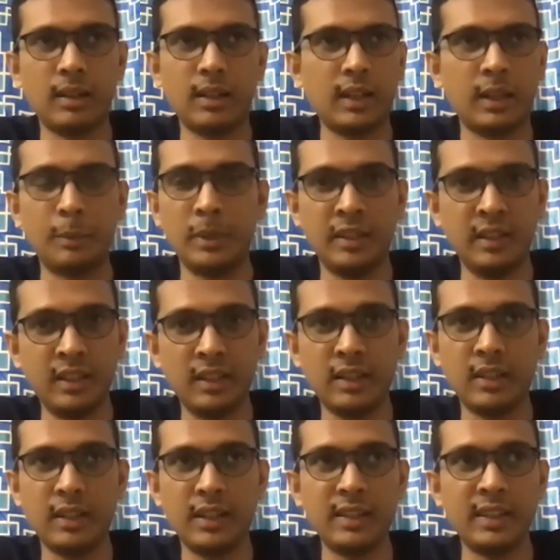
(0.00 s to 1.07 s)
I mean,
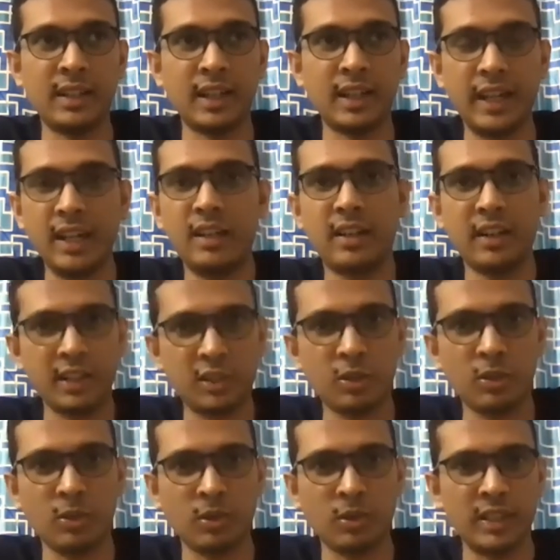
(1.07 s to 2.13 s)
the hit
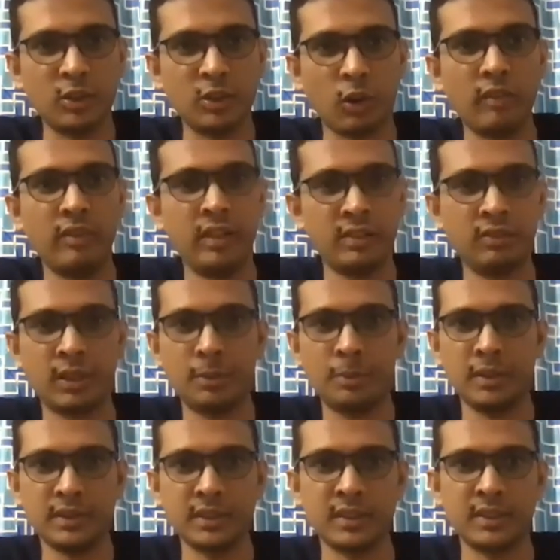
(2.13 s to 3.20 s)
ratio is always
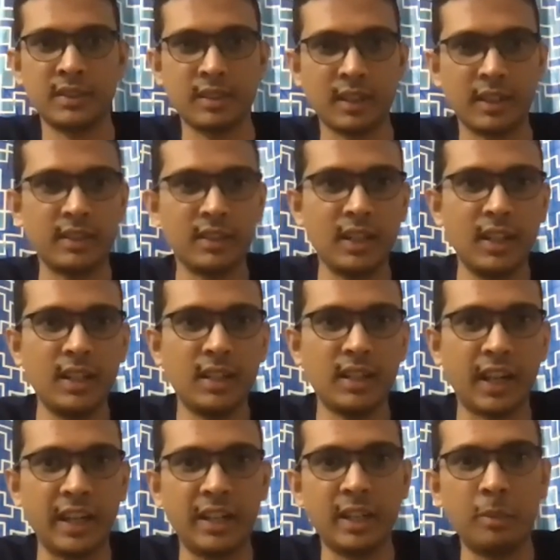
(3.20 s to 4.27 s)
1%, right?
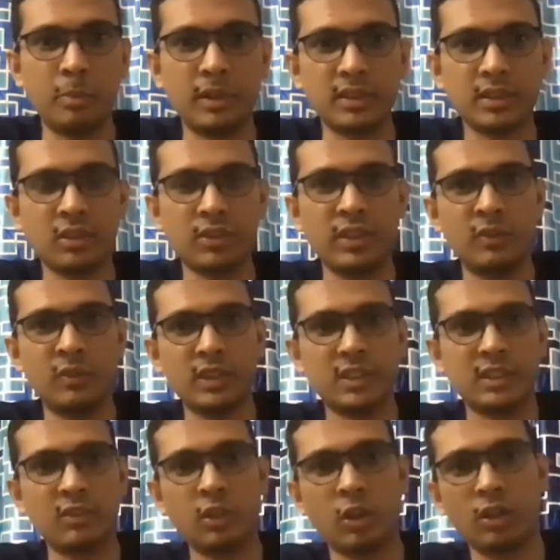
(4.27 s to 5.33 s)
99% of the
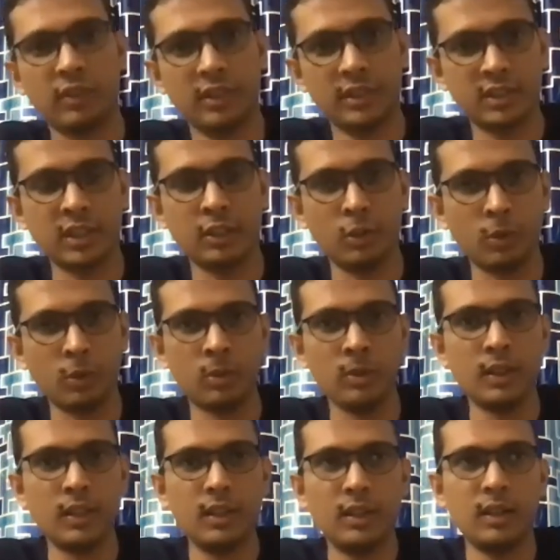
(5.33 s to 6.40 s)
investors will always say no
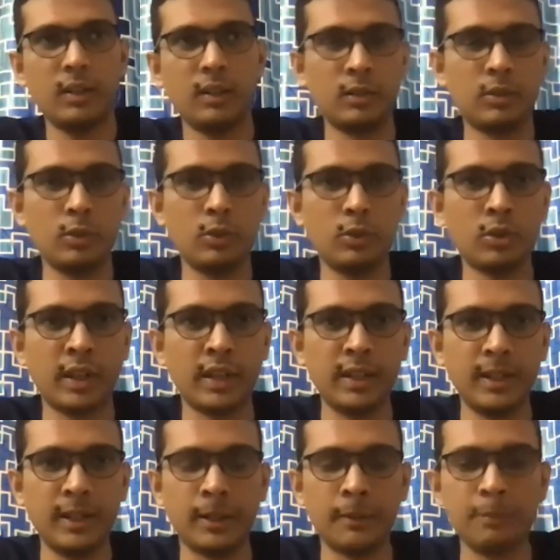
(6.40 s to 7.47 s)
to your
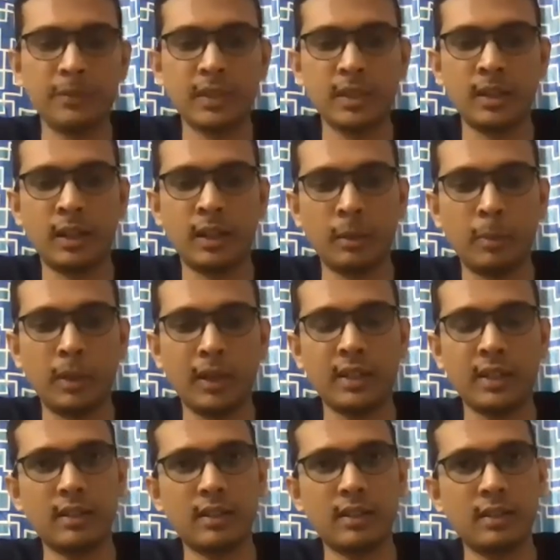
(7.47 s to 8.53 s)
idea.
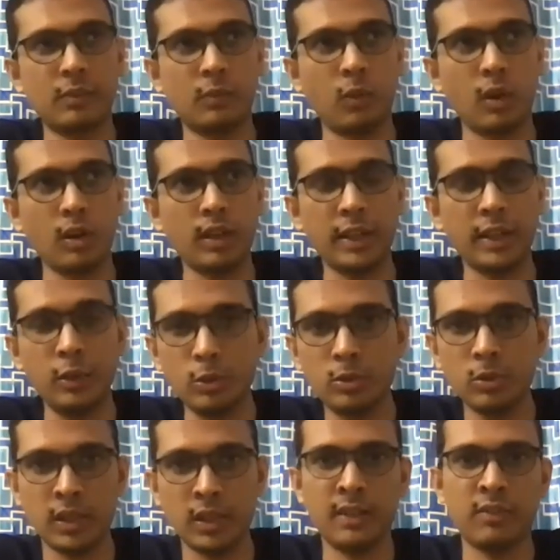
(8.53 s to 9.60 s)
But what I used
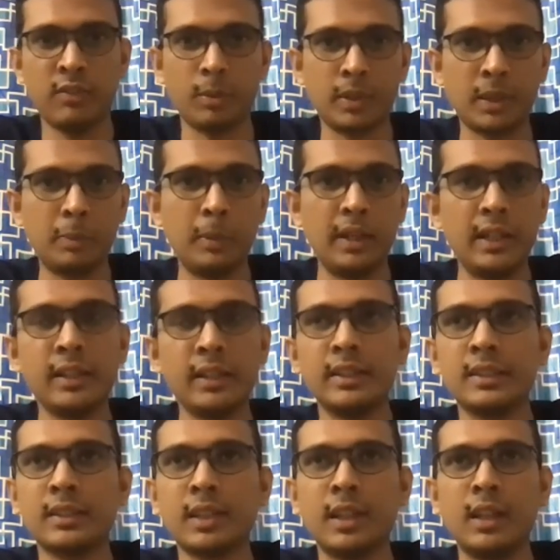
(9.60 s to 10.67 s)
to take from that meeting
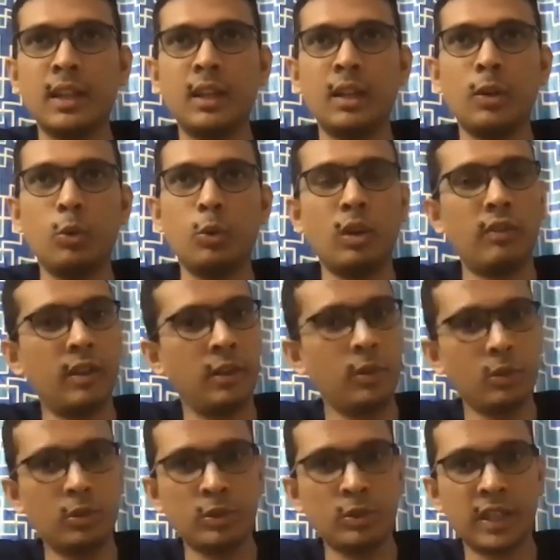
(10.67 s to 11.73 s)
is, whoever
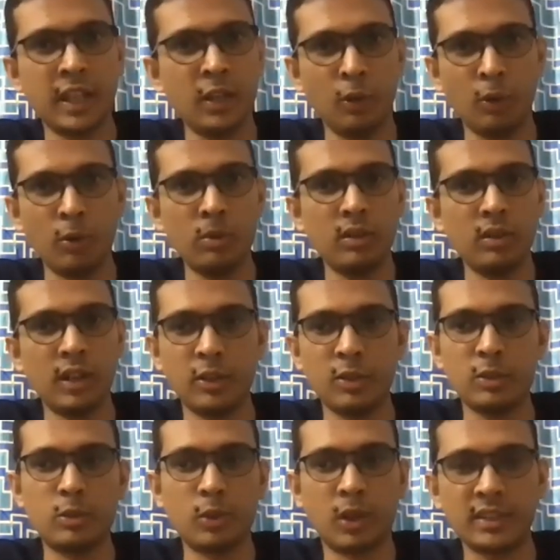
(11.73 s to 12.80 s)
used to say no, I
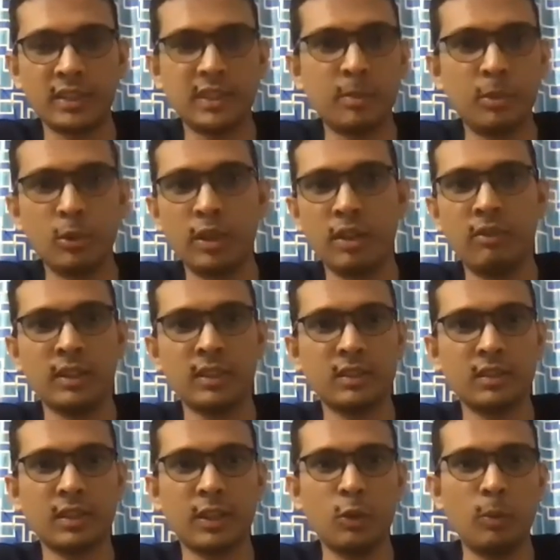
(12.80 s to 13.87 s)
used to ask them to
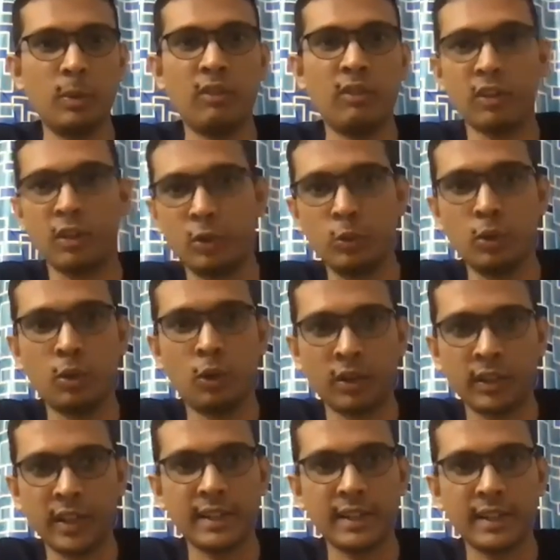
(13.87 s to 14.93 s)
give me 1 or 2
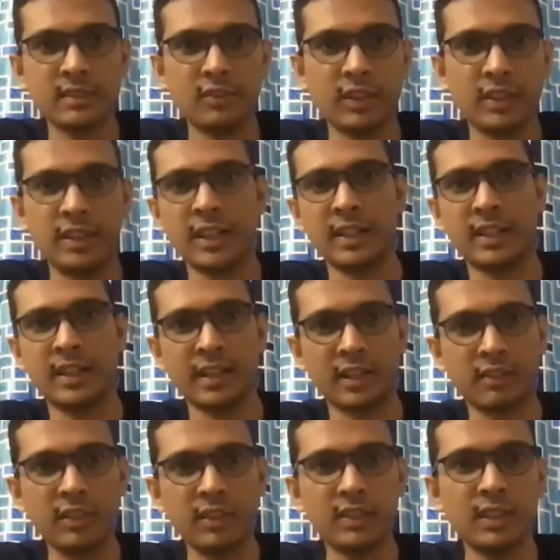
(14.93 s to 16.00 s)
contacts where they can
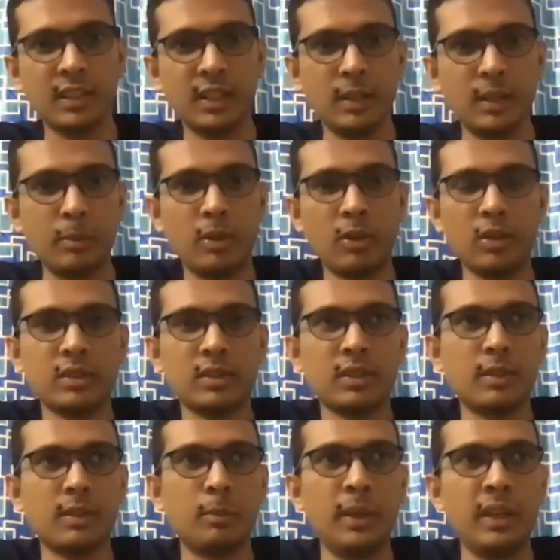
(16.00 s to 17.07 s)
connect with. Because
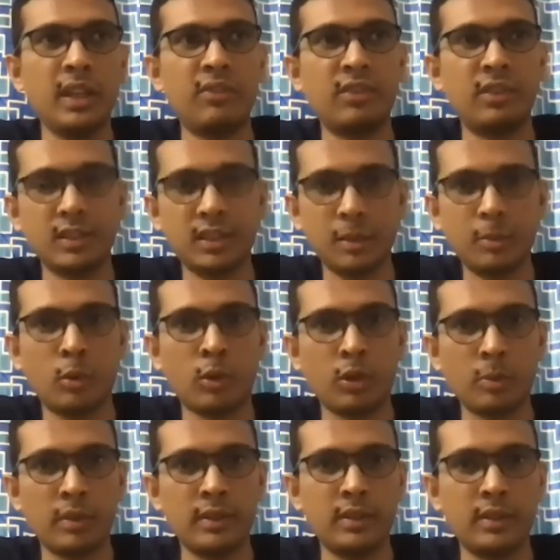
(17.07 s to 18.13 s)
being a first-time
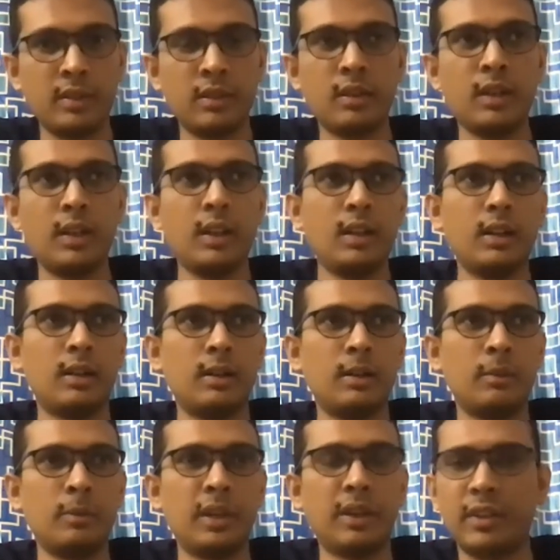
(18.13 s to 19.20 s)
entrepreneur,
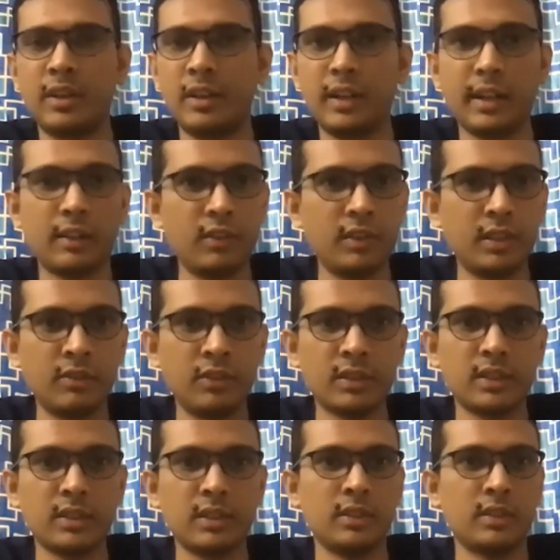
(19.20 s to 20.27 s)
never interacted with
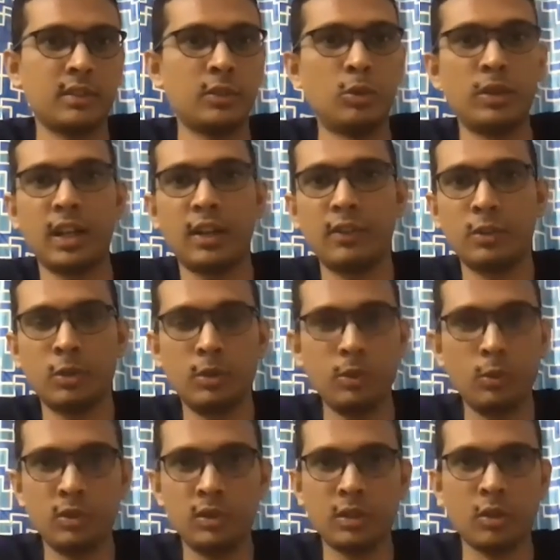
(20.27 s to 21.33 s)
investors, don't have a
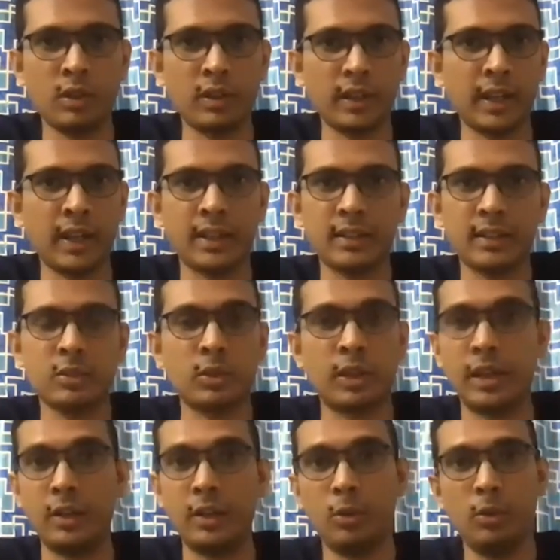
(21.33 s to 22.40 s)
huge contact. So
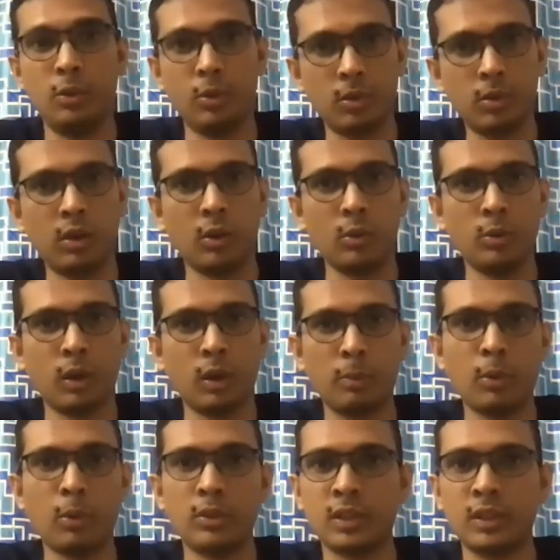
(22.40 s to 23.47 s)
I don't know how to
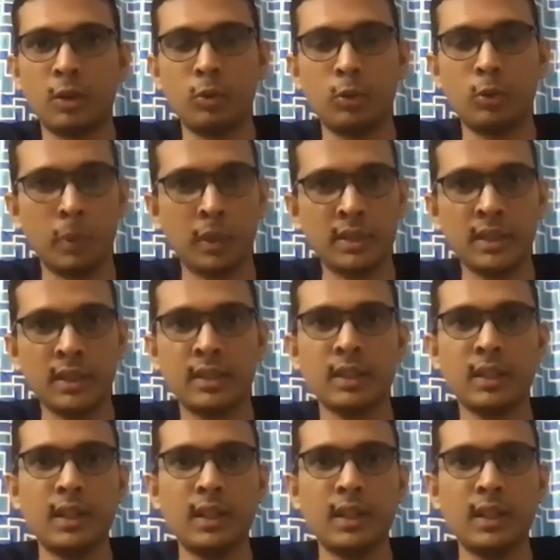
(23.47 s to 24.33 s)
approach and how to pitch it,